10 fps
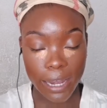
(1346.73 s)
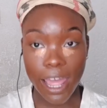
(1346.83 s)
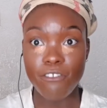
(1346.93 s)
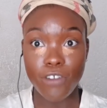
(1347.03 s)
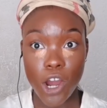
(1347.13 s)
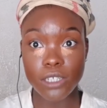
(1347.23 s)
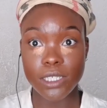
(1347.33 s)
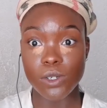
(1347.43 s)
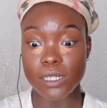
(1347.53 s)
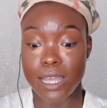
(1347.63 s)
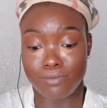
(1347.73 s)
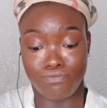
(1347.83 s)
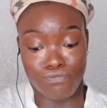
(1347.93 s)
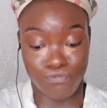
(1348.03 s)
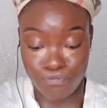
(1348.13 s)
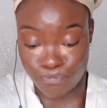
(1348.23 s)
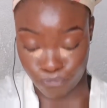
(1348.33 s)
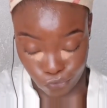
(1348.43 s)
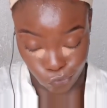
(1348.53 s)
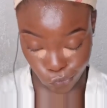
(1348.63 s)
And at first it was like,
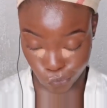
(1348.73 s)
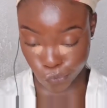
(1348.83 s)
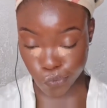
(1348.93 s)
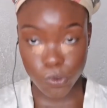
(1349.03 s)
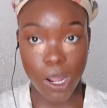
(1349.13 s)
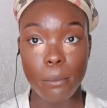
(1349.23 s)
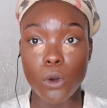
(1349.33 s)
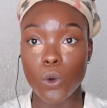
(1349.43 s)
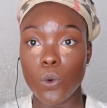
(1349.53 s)
I'm a